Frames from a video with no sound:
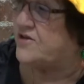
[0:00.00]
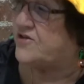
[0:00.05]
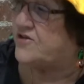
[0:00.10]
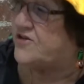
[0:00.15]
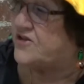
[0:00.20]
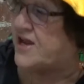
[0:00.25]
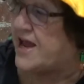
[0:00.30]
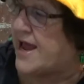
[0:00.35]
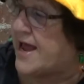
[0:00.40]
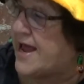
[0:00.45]

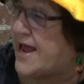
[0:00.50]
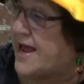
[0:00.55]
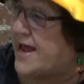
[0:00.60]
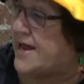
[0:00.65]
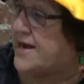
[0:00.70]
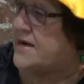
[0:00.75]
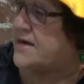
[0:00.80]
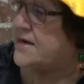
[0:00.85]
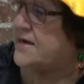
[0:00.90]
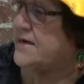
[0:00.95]

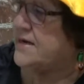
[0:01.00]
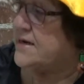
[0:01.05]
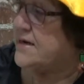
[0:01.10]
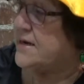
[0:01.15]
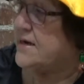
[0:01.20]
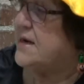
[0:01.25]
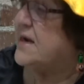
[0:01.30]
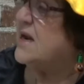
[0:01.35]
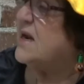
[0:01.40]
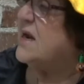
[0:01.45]
said,
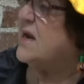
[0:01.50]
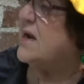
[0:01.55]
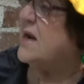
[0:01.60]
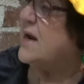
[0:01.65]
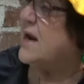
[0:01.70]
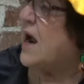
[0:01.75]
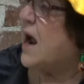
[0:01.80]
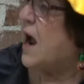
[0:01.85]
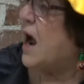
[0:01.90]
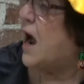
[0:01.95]

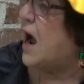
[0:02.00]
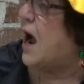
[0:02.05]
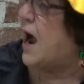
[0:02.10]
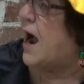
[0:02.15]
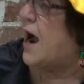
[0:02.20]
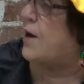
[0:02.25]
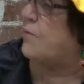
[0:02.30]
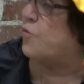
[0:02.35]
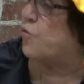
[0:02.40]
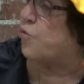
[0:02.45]

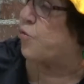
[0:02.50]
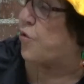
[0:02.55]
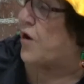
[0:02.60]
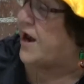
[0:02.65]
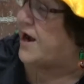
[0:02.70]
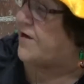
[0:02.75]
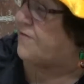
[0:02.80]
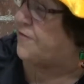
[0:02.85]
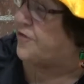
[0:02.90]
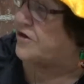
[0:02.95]
I'm
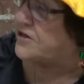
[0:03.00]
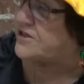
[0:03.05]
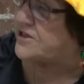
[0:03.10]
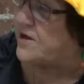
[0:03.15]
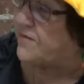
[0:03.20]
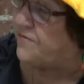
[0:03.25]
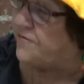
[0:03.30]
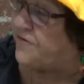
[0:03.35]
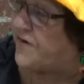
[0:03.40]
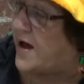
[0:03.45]
ready for
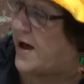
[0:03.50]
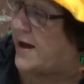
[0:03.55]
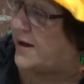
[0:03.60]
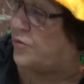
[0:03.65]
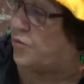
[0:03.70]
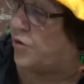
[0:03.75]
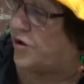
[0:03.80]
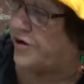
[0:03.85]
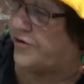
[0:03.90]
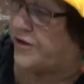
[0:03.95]
some
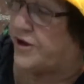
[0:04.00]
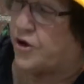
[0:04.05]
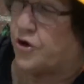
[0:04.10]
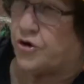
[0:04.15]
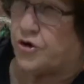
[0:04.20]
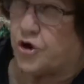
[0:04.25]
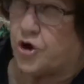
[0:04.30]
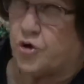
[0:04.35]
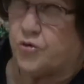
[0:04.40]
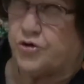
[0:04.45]
fun. What are they
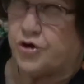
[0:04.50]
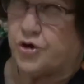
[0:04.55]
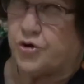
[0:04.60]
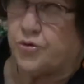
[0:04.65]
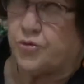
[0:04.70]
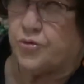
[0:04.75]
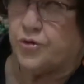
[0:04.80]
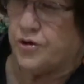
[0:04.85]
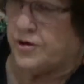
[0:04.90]
going to go do?